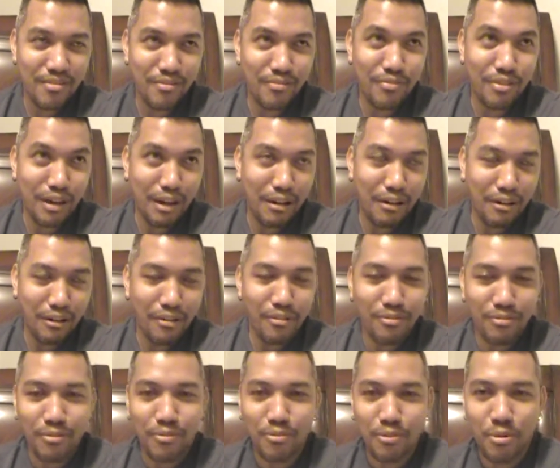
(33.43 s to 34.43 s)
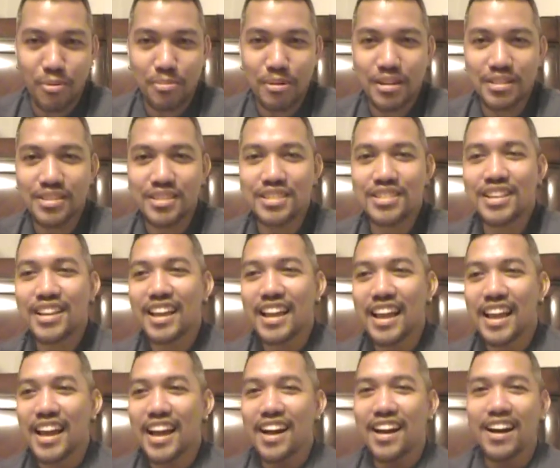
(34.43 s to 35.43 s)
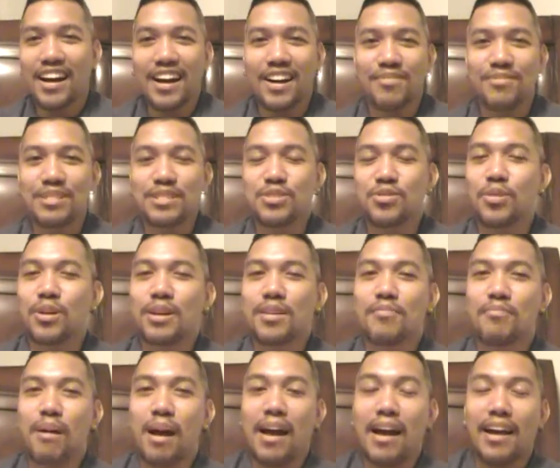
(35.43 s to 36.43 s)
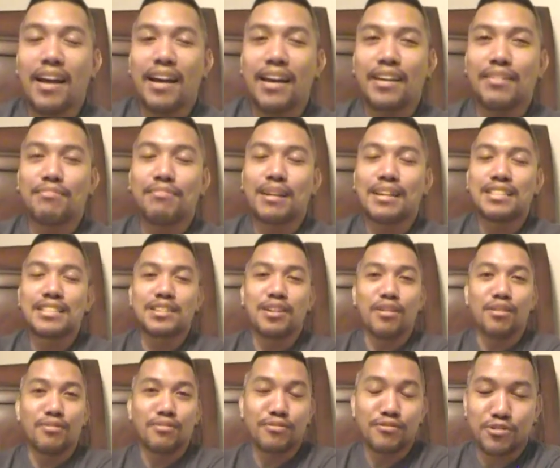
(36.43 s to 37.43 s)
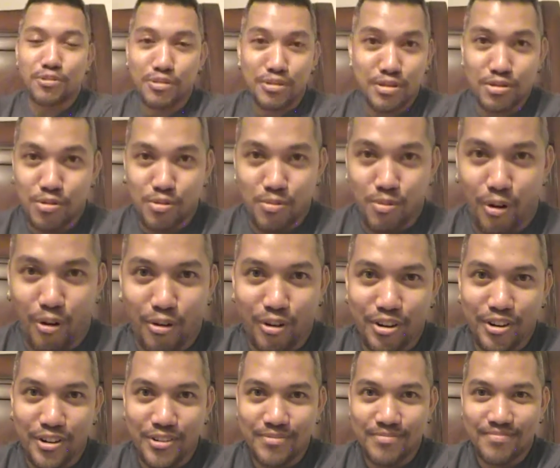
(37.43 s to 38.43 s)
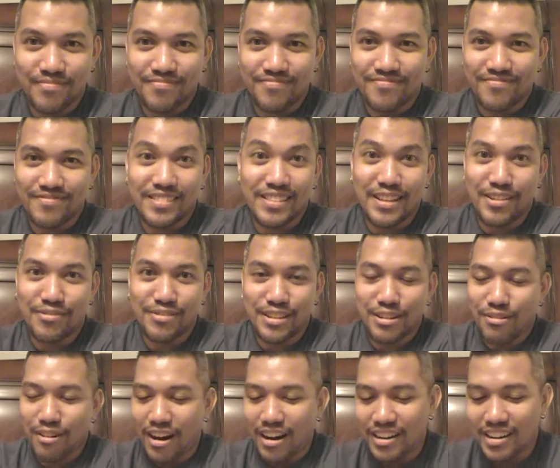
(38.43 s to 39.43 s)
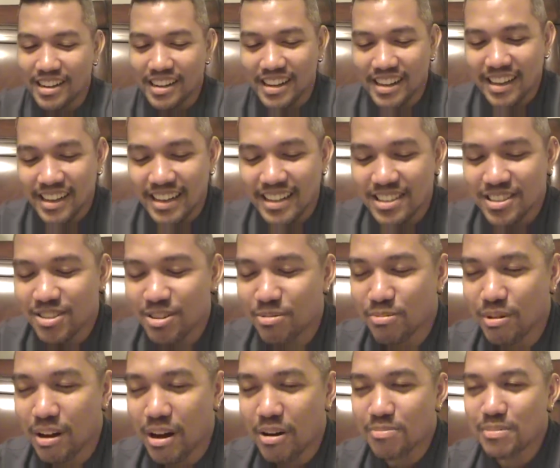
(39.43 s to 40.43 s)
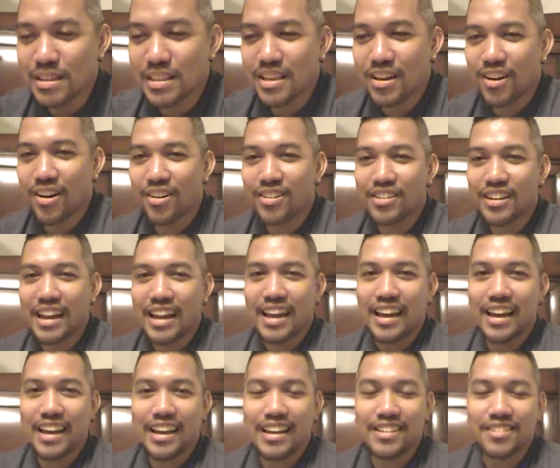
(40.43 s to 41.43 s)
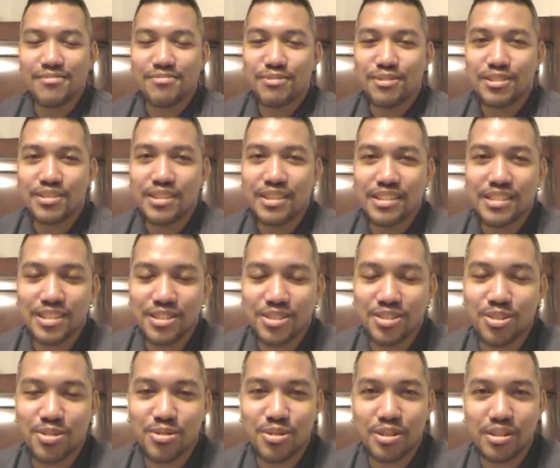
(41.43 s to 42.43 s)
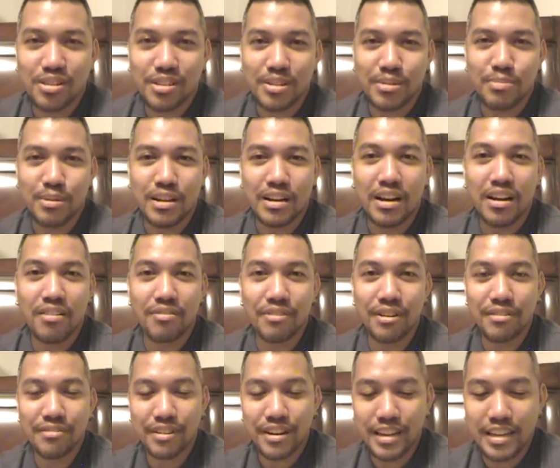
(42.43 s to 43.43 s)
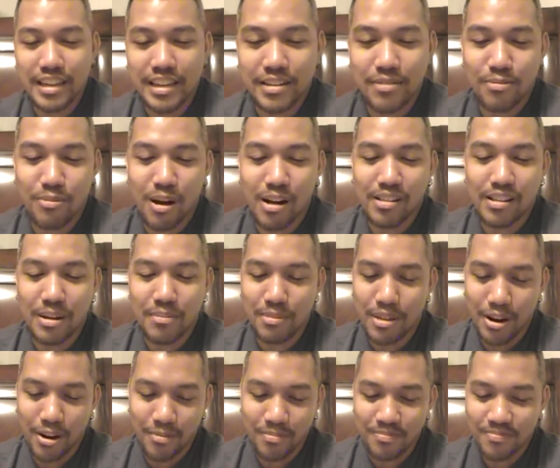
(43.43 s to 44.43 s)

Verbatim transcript: there for four months, um, enjoying my myself doing schoolwork. Lovely, right? So I'll be there and we'll get to show you a little bit of Hawaii while I'm there.